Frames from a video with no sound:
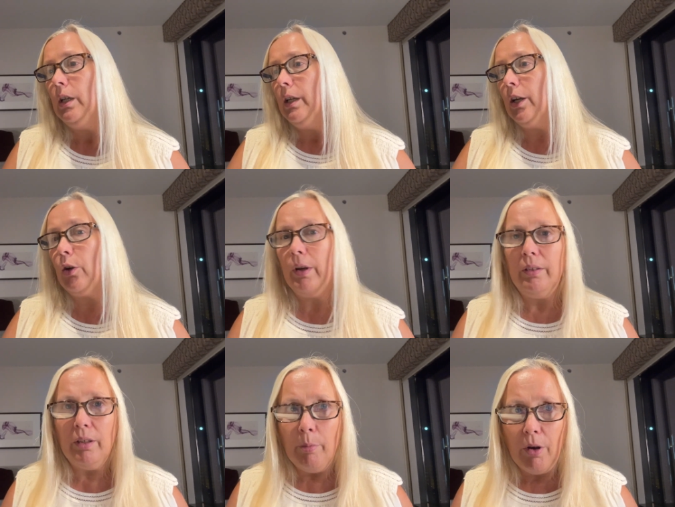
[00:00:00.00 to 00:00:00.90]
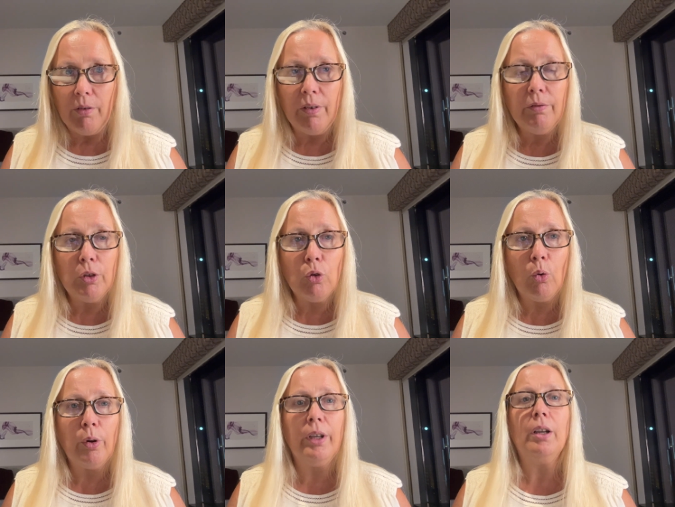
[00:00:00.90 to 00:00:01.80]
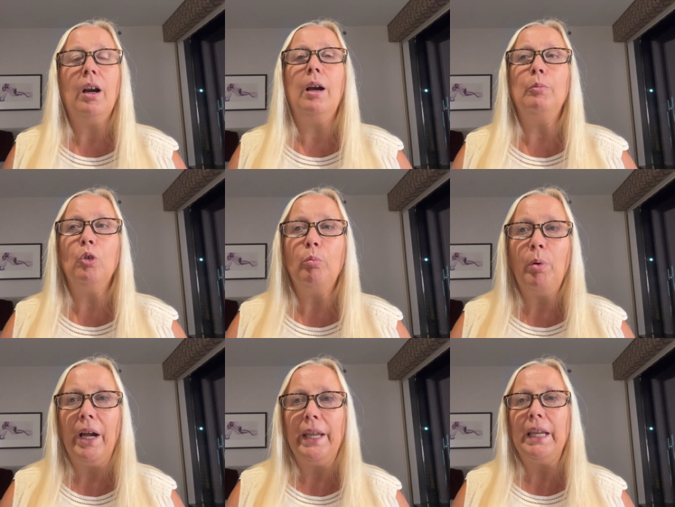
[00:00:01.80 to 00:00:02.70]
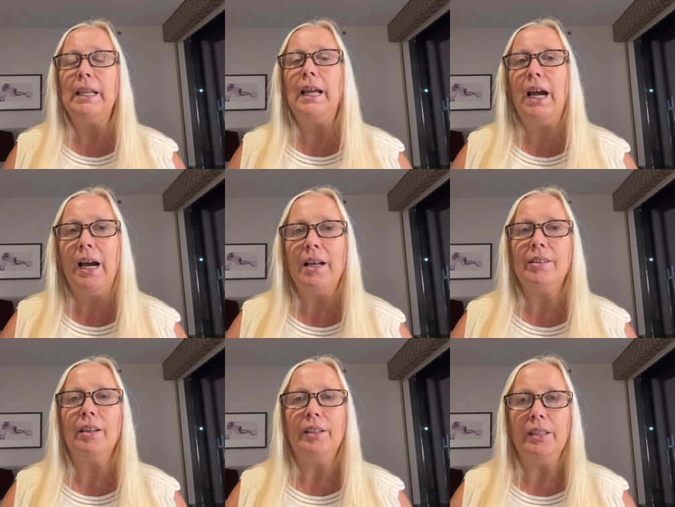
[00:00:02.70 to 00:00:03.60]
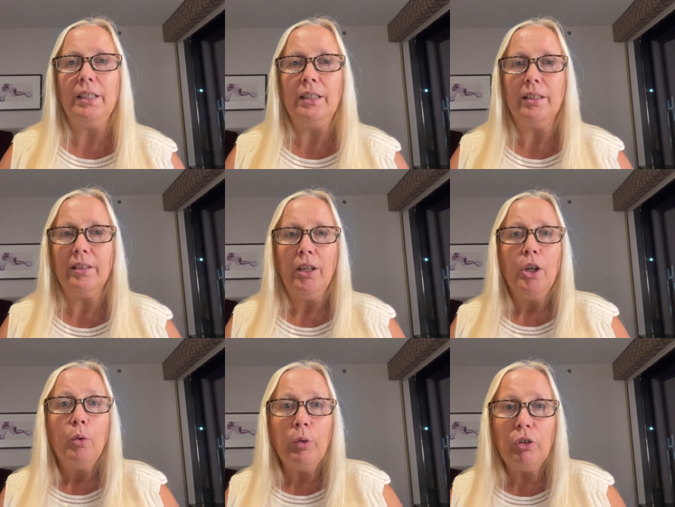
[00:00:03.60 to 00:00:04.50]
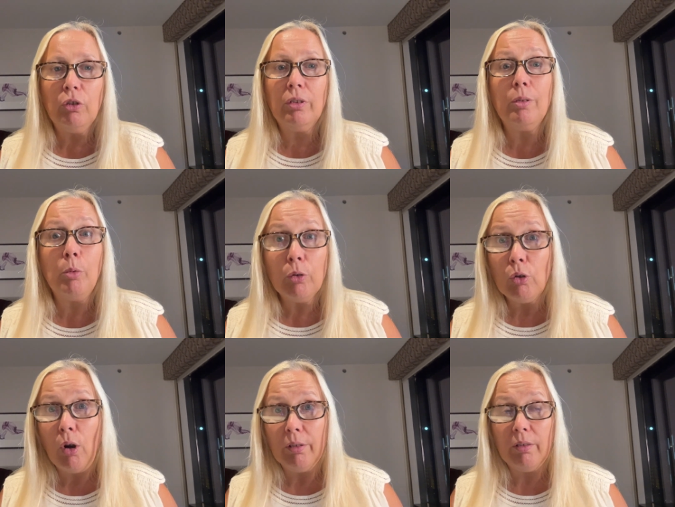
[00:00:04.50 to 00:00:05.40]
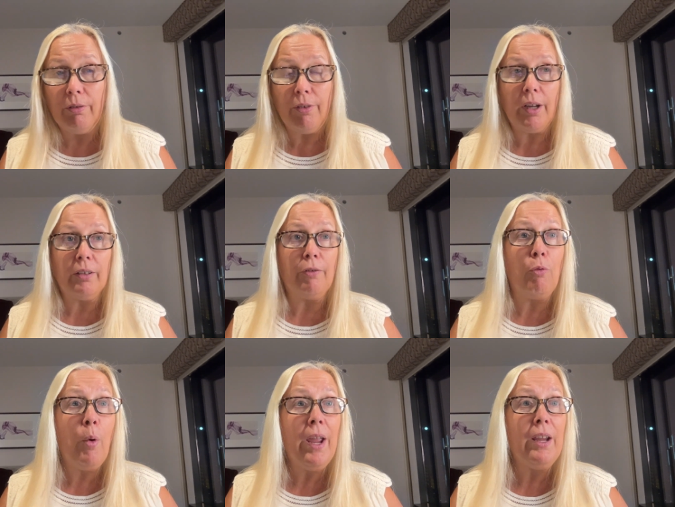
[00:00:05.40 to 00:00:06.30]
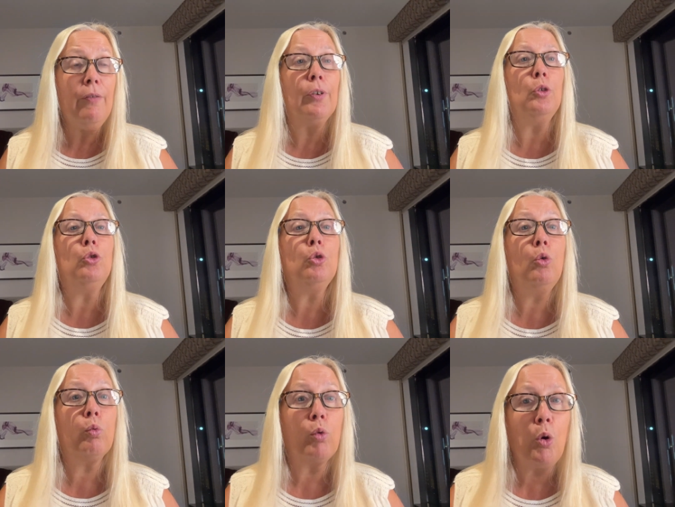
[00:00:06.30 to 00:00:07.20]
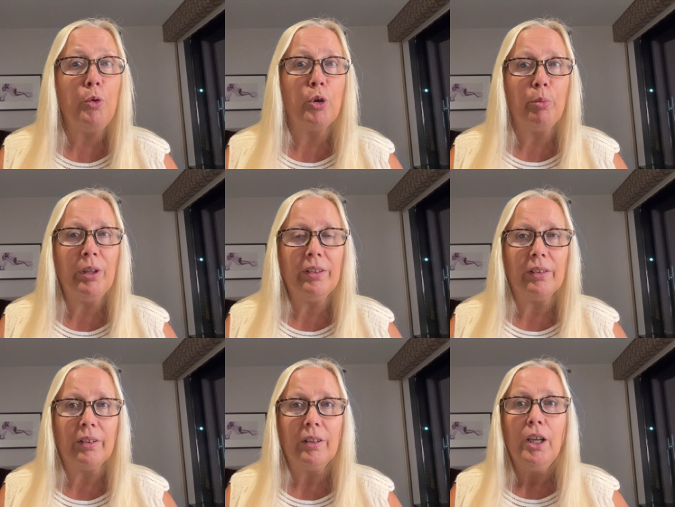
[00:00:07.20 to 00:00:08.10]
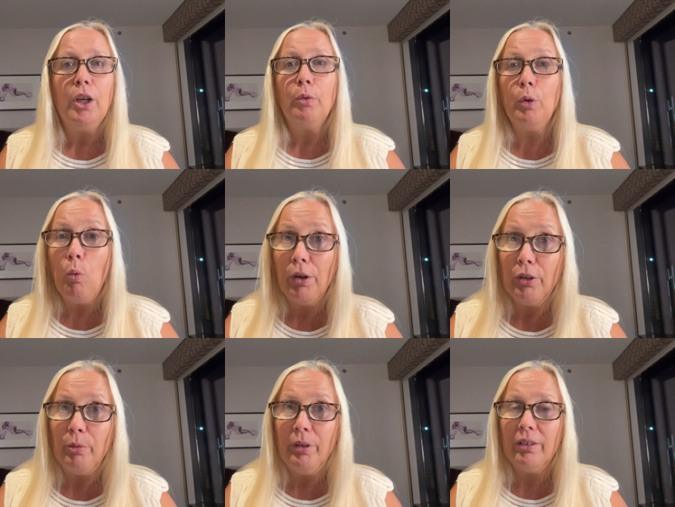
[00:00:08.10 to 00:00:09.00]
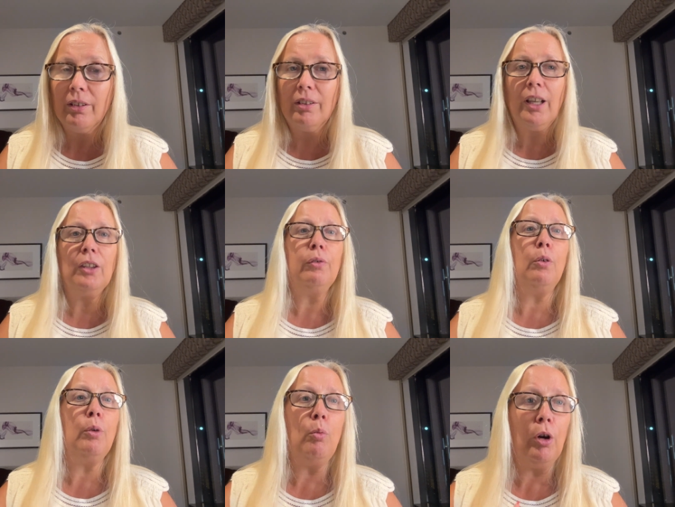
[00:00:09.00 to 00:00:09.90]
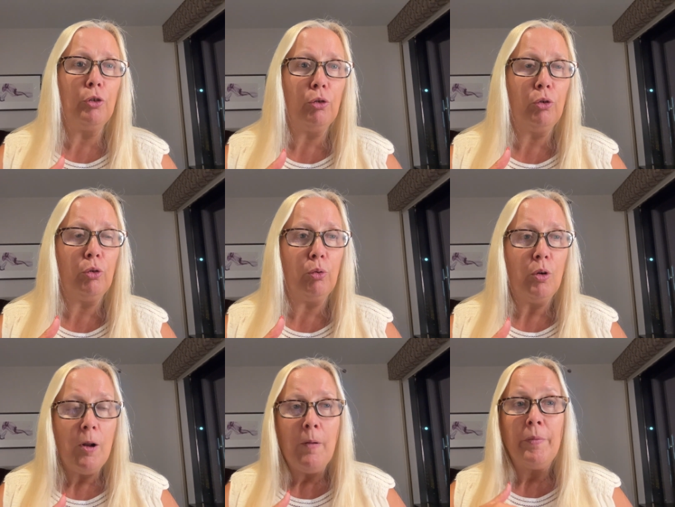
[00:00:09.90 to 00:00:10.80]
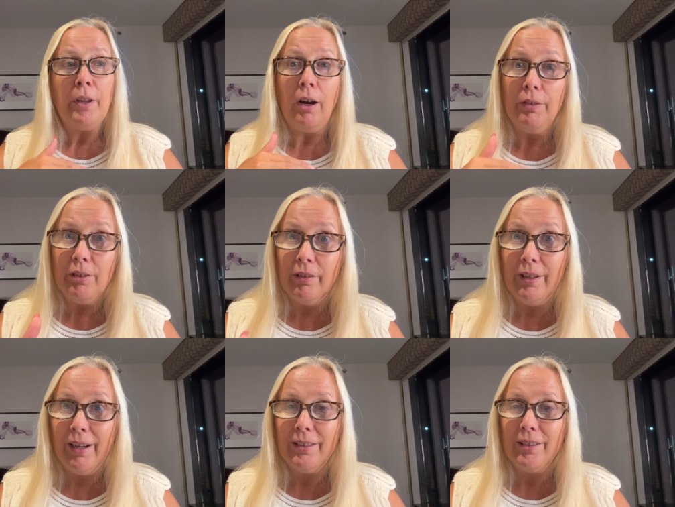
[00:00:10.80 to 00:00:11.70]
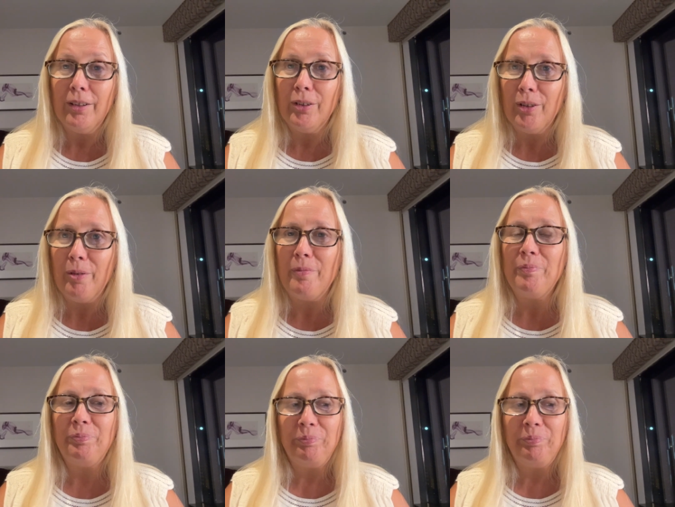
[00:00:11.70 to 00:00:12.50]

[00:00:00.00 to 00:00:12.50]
a crazy amount of inventory. I'm just buying it as I need it, which is the most cost-effective way for you to grow your business. We want you to be successful. We want you to obviously get some